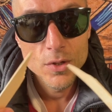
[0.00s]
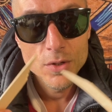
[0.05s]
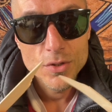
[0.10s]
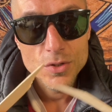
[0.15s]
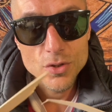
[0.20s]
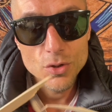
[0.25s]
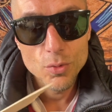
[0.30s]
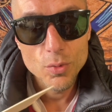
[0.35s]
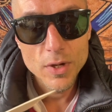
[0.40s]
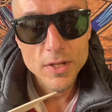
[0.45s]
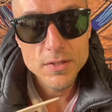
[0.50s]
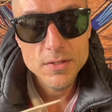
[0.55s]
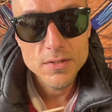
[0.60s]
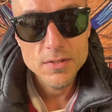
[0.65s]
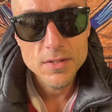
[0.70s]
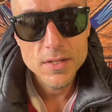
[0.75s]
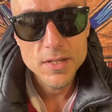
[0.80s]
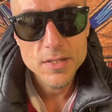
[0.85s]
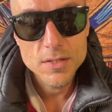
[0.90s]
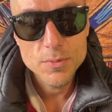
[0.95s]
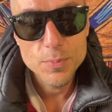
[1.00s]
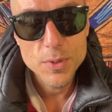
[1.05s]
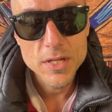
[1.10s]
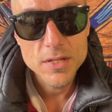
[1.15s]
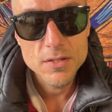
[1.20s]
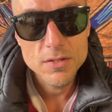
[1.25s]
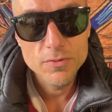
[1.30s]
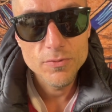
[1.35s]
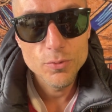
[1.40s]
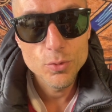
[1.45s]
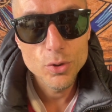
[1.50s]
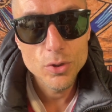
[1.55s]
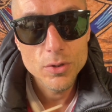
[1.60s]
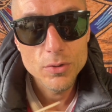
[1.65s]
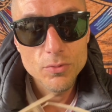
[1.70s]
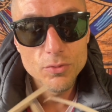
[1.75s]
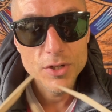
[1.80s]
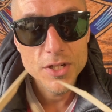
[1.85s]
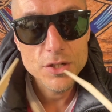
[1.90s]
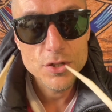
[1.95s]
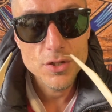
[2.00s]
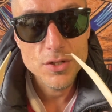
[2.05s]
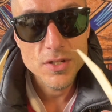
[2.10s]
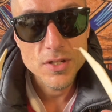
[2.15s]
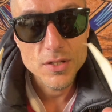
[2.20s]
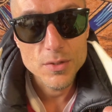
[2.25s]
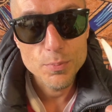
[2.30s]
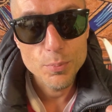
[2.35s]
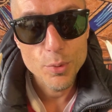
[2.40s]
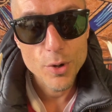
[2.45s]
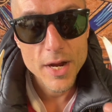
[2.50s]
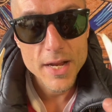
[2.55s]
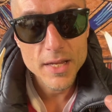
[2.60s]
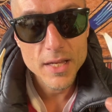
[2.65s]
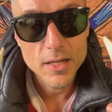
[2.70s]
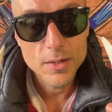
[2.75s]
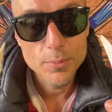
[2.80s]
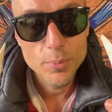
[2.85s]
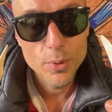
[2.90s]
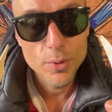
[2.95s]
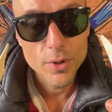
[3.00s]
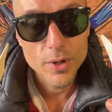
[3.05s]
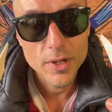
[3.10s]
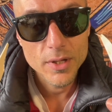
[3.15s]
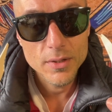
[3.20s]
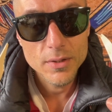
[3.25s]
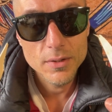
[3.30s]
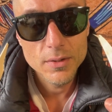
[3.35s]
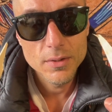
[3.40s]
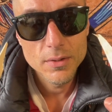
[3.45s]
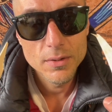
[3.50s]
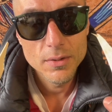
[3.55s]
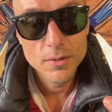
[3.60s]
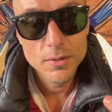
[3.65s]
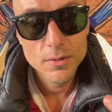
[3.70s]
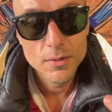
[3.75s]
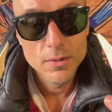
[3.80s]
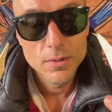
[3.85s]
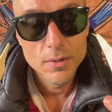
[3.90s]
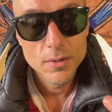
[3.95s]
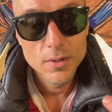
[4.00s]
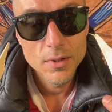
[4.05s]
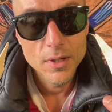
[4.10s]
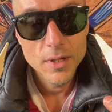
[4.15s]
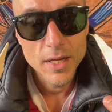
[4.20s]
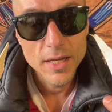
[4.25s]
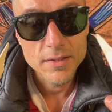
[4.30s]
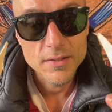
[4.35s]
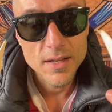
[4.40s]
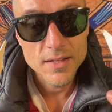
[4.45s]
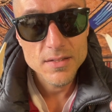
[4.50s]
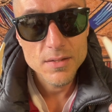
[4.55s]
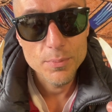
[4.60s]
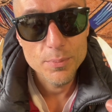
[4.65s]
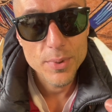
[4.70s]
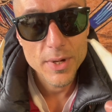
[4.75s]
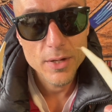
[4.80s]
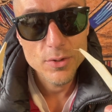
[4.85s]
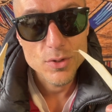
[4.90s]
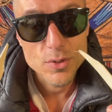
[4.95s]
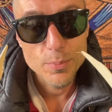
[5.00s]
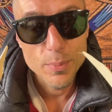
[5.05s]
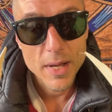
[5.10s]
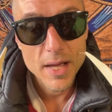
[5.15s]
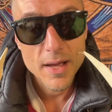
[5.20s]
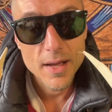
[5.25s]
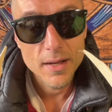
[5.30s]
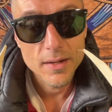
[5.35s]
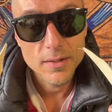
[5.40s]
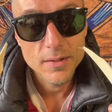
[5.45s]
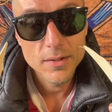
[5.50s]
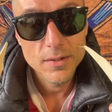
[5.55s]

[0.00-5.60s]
So once this piece of wood reaches its breaking point, it doesn't bounce back.